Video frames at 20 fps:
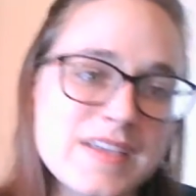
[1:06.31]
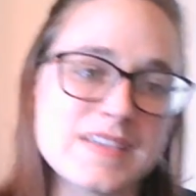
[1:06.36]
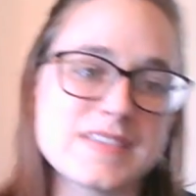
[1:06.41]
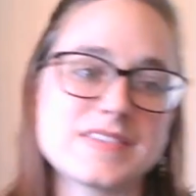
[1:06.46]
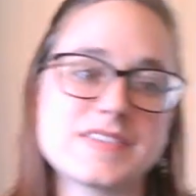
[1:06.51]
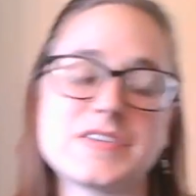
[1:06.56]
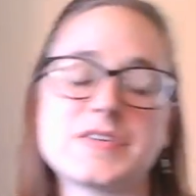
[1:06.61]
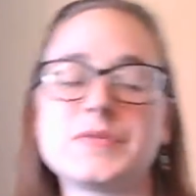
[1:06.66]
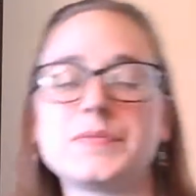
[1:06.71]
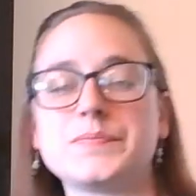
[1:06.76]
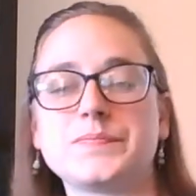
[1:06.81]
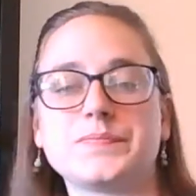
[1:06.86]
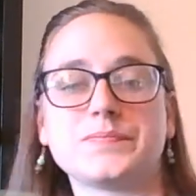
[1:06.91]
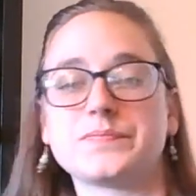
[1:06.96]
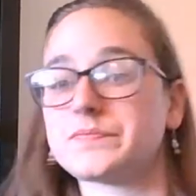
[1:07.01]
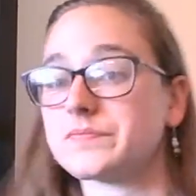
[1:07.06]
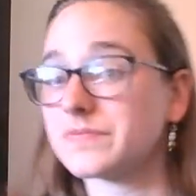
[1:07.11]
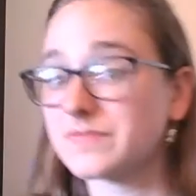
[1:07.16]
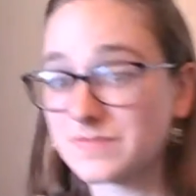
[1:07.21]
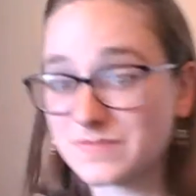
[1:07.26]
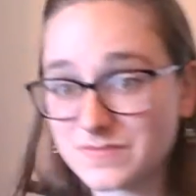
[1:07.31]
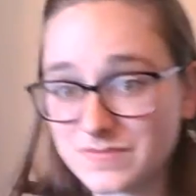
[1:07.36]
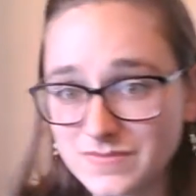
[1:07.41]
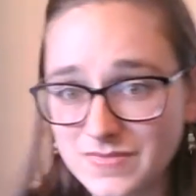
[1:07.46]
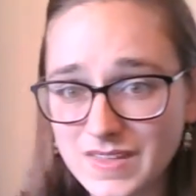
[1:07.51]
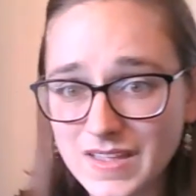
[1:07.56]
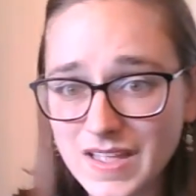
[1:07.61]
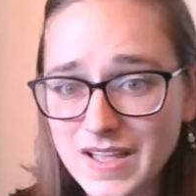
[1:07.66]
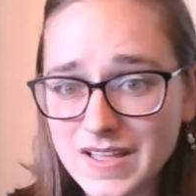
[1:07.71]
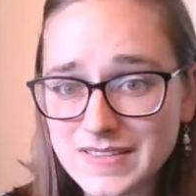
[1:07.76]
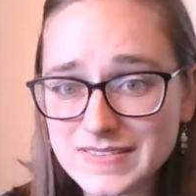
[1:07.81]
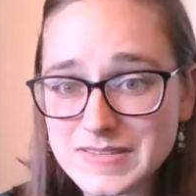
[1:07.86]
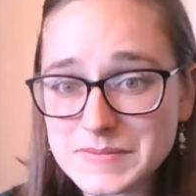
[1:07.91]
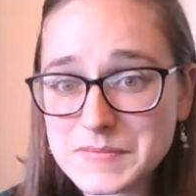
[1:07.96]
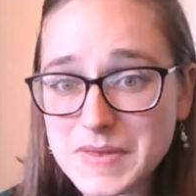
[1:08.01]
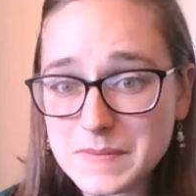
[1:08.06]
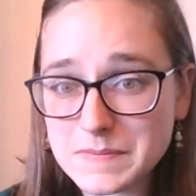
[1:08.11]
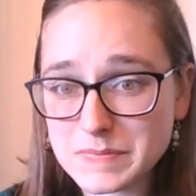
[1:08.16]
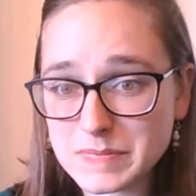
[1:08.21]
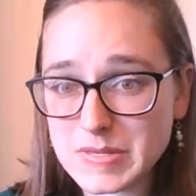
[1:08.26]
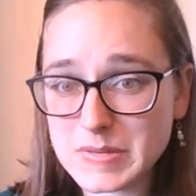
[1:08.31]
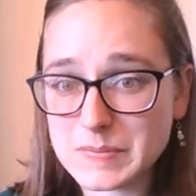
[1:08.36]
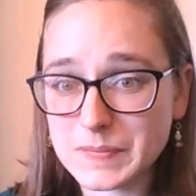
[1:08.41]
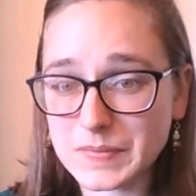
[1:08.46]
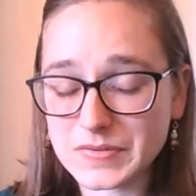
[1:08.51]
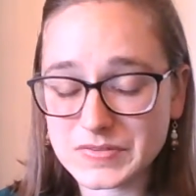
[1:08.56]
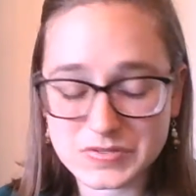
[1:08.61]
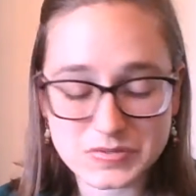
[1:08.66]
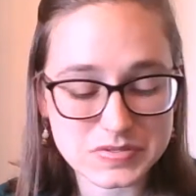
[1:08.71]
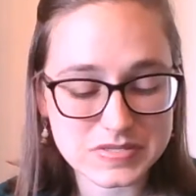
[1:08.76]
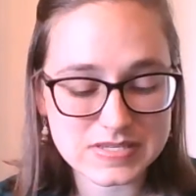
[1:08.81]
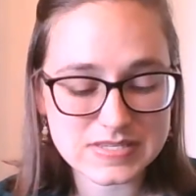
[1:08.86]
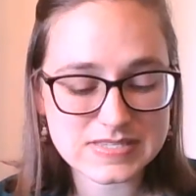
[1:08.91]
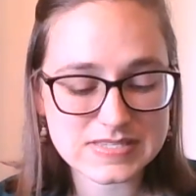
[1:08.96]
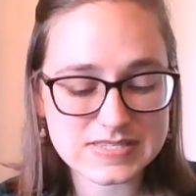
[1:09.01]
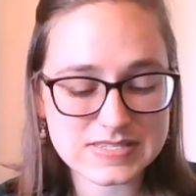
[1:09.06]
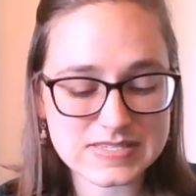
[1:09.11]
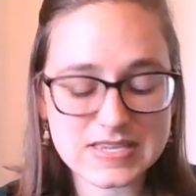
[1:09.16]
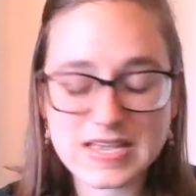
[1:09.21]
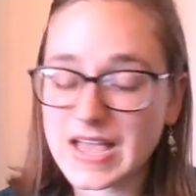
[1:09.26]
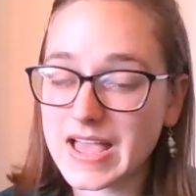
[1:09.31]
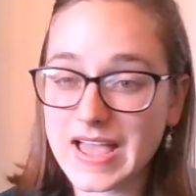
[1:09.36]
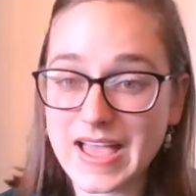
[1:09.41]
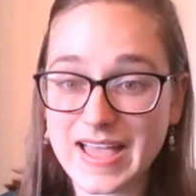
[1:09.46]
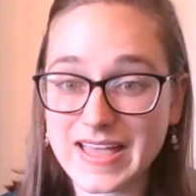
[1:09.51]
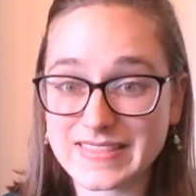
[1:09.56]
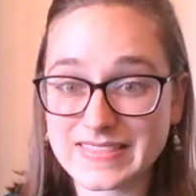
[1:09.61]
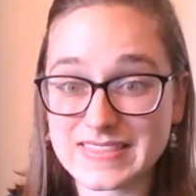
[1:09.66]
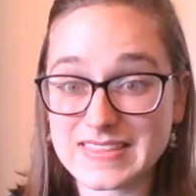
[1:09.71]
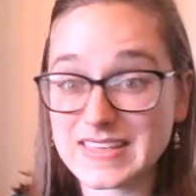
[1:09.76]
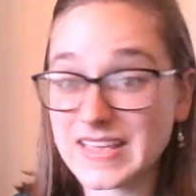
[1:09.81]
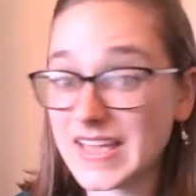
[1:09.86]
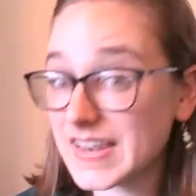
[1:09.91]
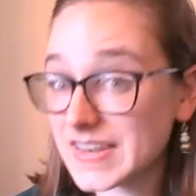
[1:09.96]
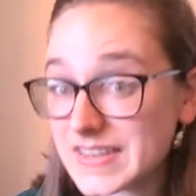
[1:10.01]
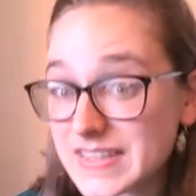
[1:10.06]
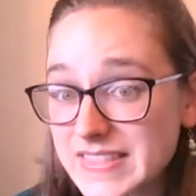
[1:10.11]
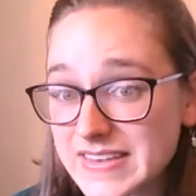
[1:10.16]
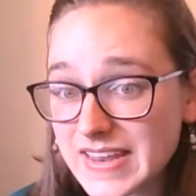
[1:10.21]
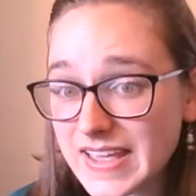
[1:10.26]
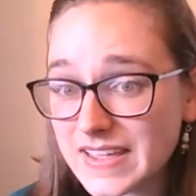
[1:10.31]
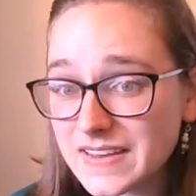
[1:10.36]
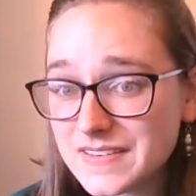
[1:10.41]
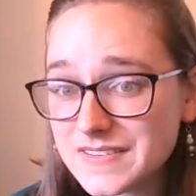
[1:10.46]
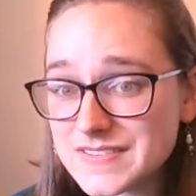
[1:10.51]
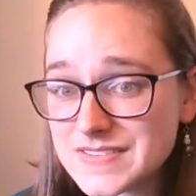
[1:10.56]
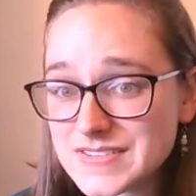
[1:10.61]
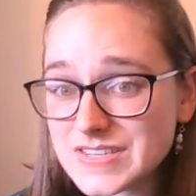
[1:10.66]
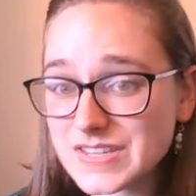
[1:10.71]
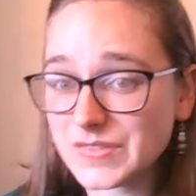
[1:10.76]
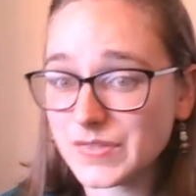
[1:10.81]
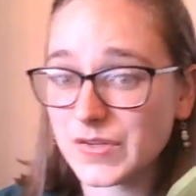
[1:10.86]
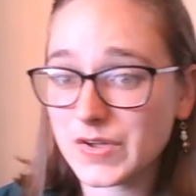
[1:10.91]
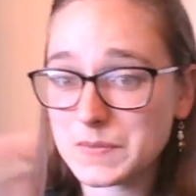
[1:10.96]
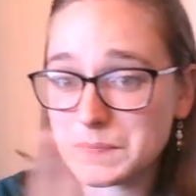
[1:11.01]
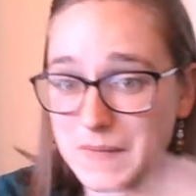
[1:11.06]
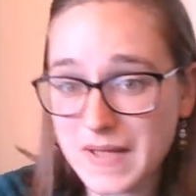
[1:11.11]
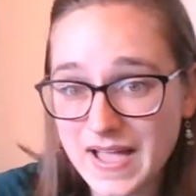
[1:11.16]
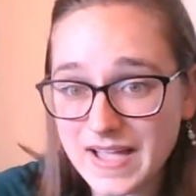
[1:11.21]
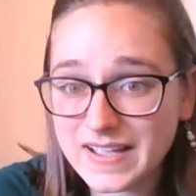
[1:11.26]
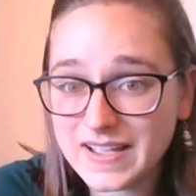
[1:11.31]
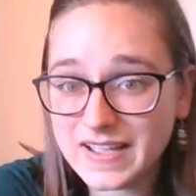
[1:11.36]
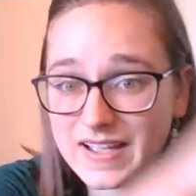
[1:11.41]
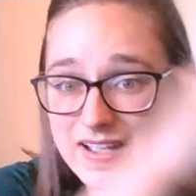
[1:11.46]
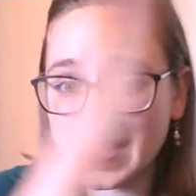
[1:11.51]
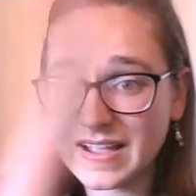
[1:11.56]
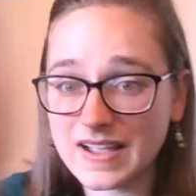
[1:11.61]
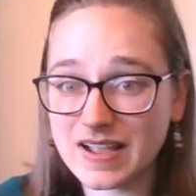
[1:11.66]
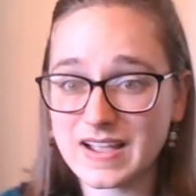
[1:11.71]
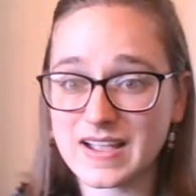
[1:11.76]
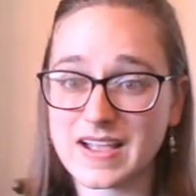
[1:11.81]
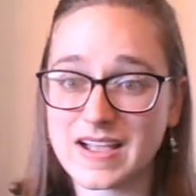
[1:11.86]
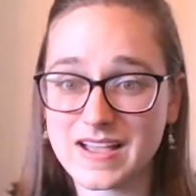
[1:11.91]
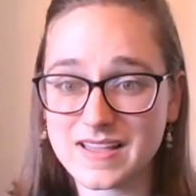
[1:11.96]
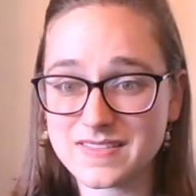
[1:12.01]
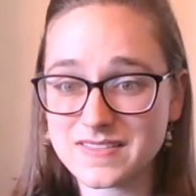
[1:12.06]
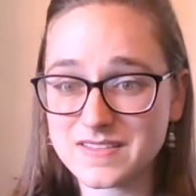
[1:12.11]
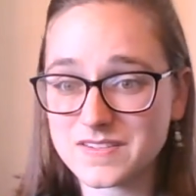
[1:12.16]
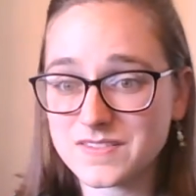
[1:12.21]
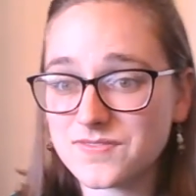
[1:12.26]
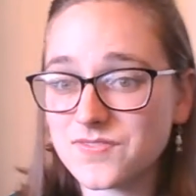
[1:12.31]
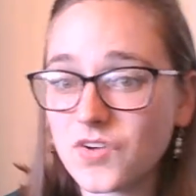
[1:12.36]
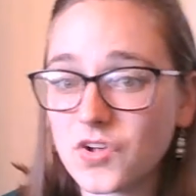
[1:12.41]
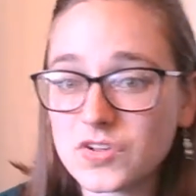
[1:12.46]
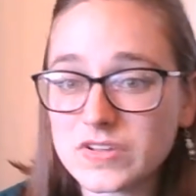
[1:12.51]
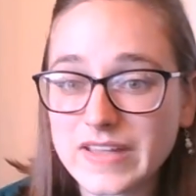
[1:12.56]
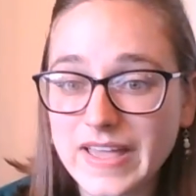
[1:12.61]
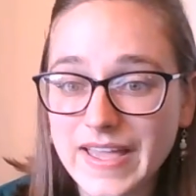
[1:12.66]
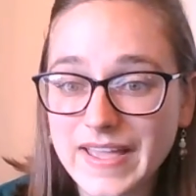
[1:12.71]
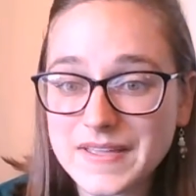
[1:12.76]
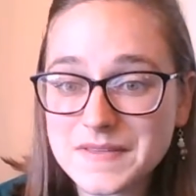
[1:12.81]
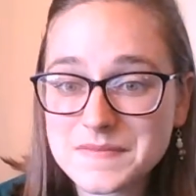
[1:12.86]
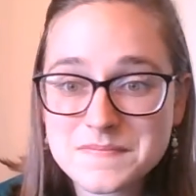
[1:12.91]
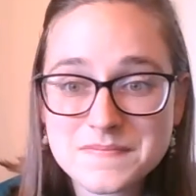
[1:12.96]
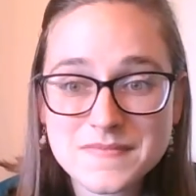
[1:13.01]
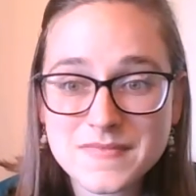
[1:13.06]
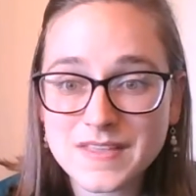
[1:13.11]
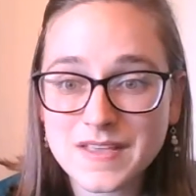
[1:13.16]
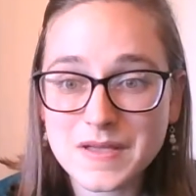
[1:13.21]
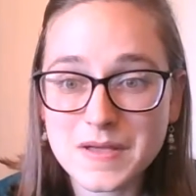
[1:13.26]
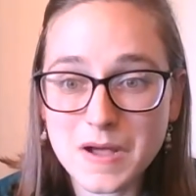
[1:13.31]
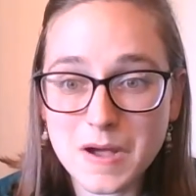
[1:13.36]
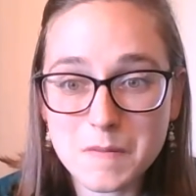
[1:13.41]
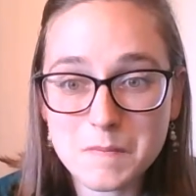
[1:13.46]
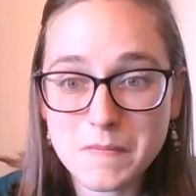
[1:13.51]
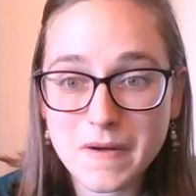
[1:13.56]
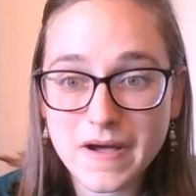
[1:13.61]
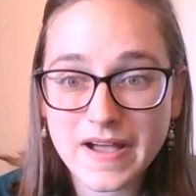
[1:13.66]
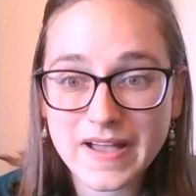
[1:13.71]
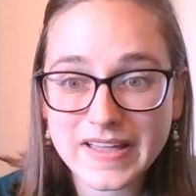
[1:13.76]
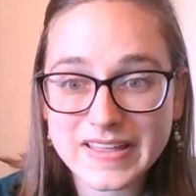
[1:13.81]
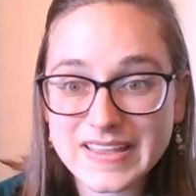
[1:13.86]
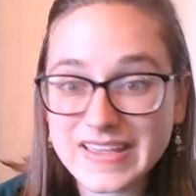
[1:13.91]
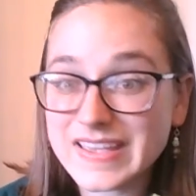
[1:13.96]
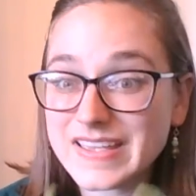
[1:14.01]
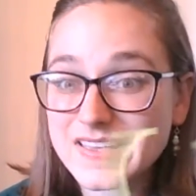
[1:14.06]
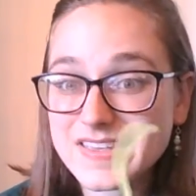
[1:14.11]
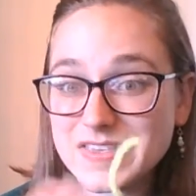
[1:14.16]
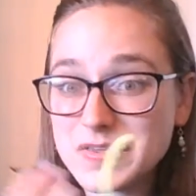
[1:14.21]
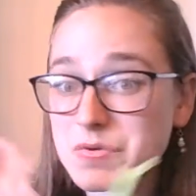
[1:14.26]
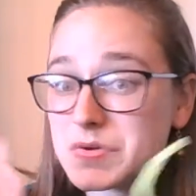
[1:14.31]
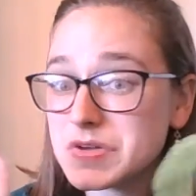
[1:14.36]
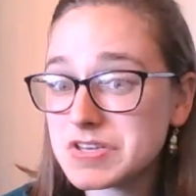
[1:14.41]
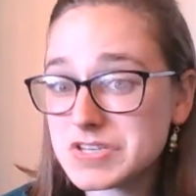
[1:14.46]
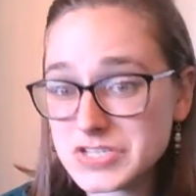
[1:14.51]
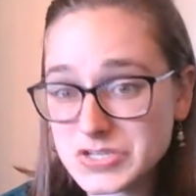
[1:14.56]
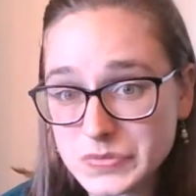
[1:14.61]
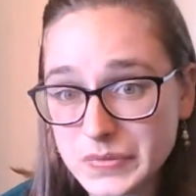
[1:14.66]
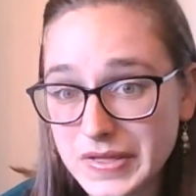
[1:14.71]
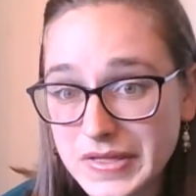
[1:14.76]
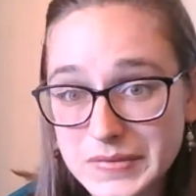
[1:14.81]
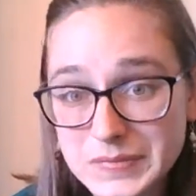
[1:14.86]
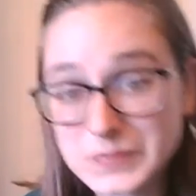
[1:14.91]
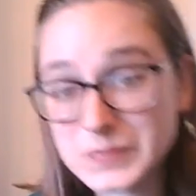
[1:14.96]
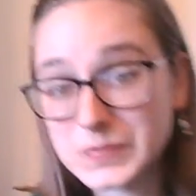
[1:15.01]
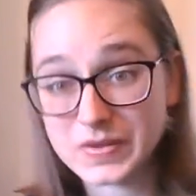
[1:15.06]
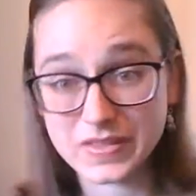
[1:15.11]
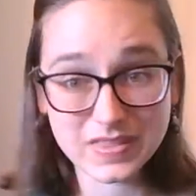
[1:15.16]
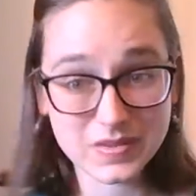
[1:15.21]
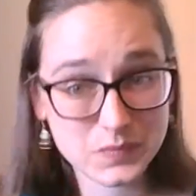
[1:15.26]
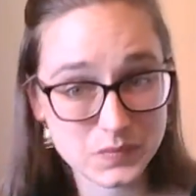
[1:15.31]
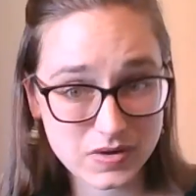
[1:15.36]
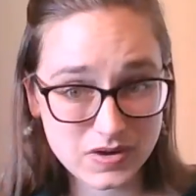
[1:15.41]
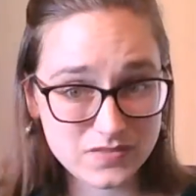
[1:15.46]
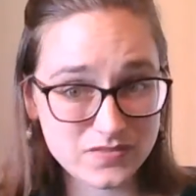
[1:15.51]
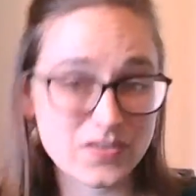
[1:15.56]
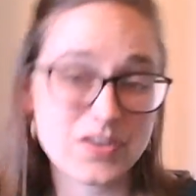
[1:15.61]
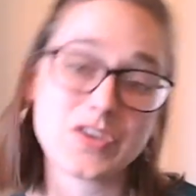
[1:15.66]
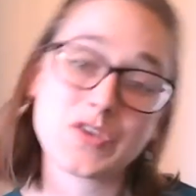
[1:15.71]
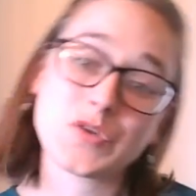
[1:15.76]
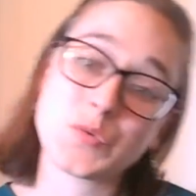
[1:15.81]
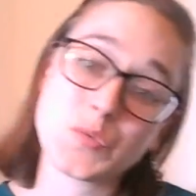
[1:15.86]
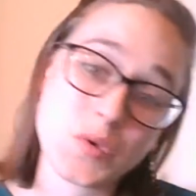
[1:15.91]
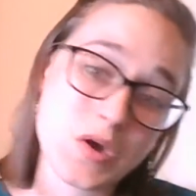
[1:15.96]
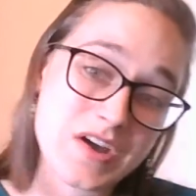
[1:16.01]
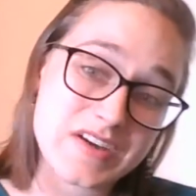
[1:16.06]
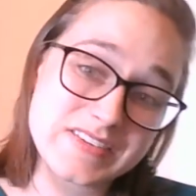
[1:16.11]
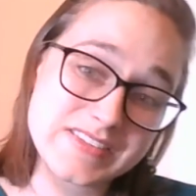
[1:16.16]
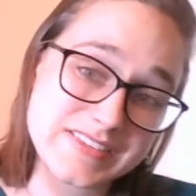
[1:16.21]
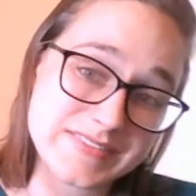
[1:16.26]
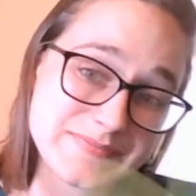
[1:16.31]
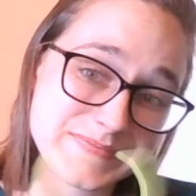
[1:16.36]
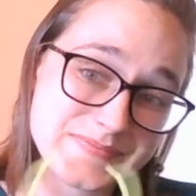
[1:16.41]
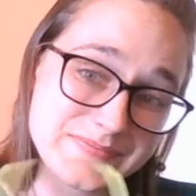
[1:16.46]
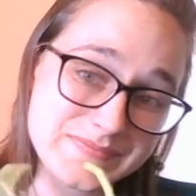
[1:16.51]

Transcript: So sometimes people do this at the end of the day to look back at their full day, but you can do it really whenever you want.